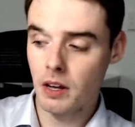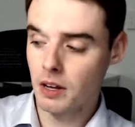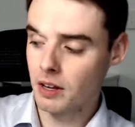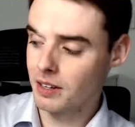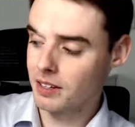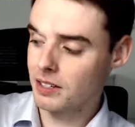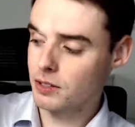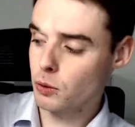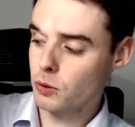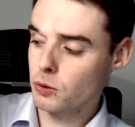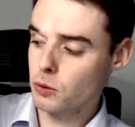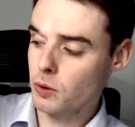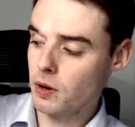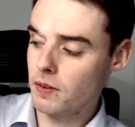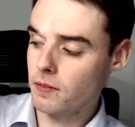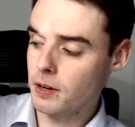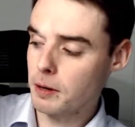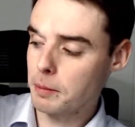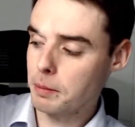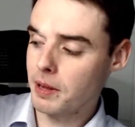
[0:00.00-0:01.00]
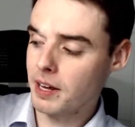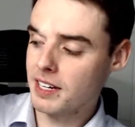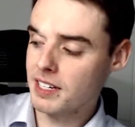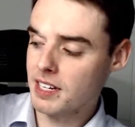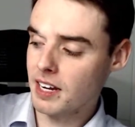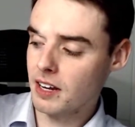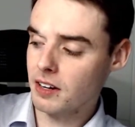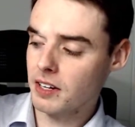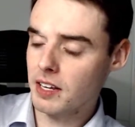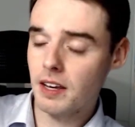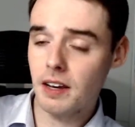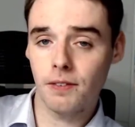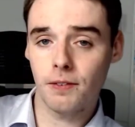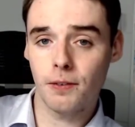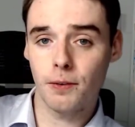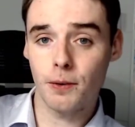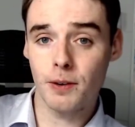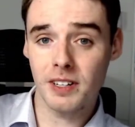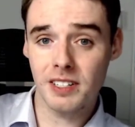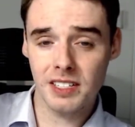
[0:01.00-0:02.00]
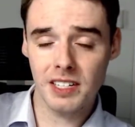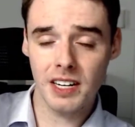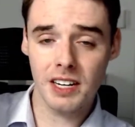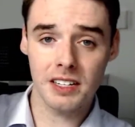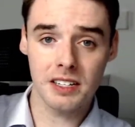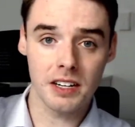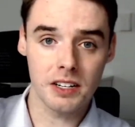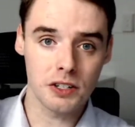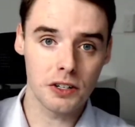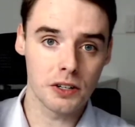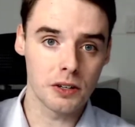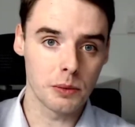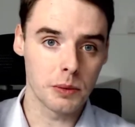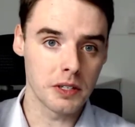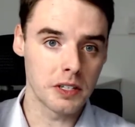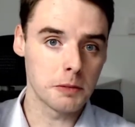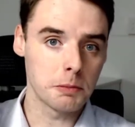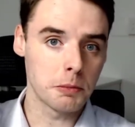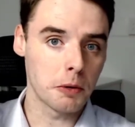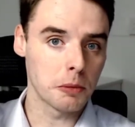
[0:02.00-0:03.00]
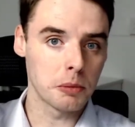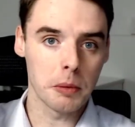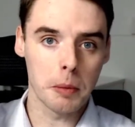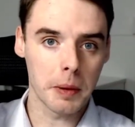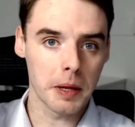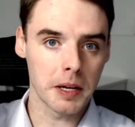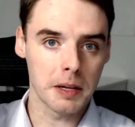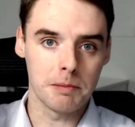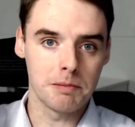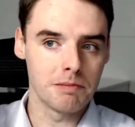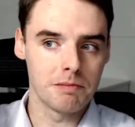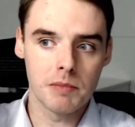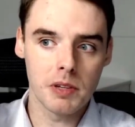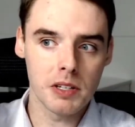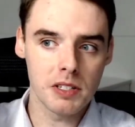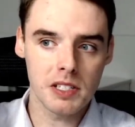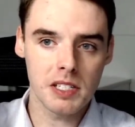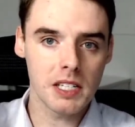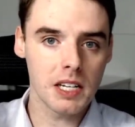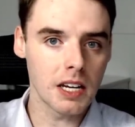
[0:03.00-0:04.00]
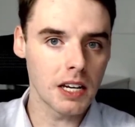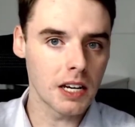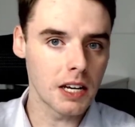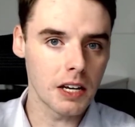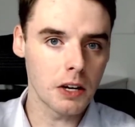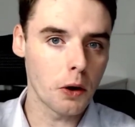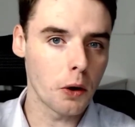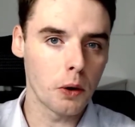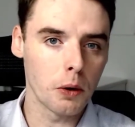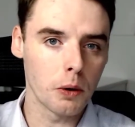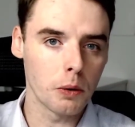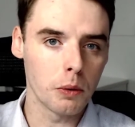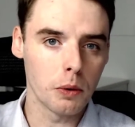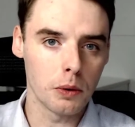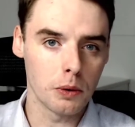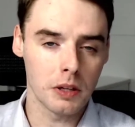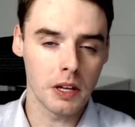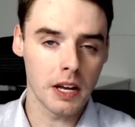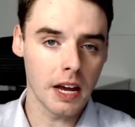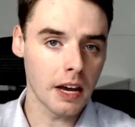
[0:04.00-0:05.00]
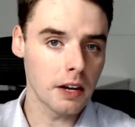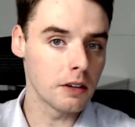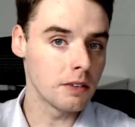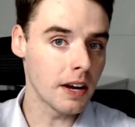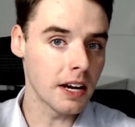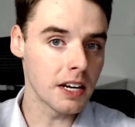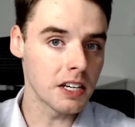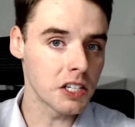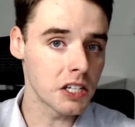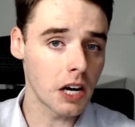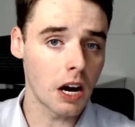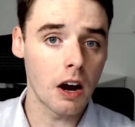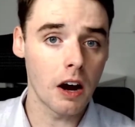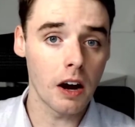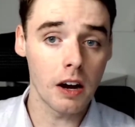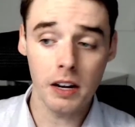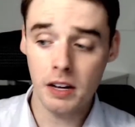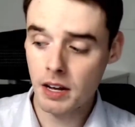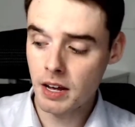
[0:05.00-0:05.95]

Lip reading: There's also even a place down here for a signature, which is probably the CEO or the head of HR,